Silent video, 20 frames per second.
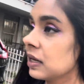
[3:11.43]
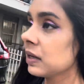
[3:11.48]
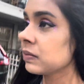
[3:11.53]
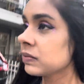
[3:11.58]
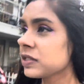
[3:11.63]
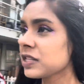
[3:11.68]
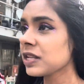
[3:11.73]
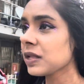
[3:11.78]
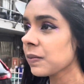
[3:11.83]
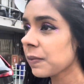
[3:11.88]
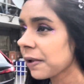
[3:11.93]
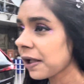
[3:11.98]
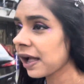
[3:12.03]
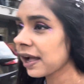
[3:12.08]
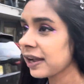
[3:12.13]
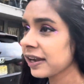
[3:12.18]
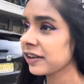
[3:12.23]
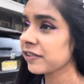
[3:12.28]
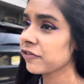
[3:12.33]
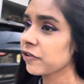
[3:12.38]
I'm still
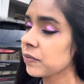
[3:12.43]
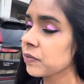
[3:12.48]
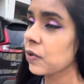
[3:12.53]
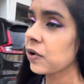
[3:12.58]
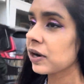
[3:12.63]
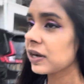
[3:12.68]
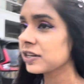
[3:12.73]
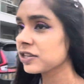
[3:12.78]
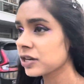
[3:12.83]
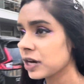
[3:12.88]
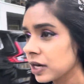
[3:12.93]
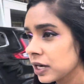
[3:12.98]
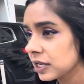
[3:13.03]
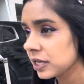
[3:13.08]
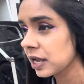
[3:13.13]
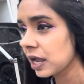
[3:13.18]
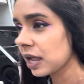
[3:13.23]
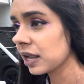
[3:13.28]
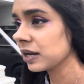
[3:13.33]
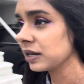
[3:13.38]
applying for more to try to
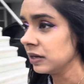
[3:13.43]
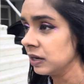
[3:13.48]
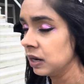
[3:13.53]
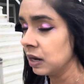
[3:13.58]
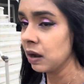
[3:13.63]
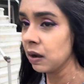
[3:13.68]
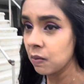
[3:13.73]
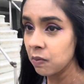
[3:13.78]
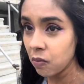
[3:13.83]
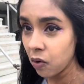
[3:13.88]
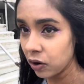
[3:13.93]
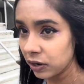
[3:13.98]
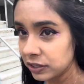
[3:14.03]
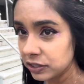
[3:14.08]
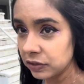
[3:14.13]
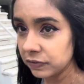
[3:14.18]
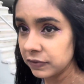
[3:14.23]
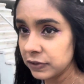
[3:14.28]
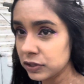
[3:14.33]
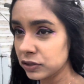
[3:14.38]
get more
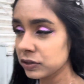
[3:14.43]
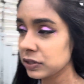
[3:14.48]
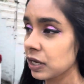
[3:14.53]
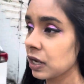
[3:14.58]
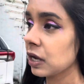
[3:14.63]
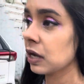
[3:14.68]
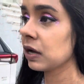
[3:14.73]
interviews.